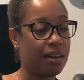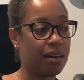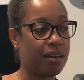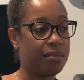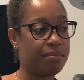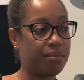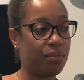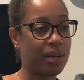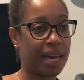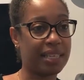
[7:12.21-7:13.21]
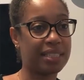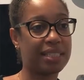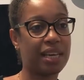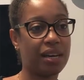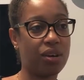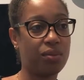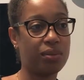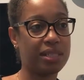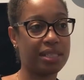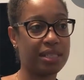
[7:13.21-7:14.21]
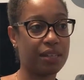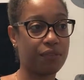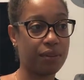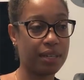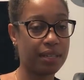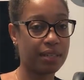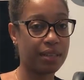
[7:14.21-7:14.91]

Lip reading: what I could tell was different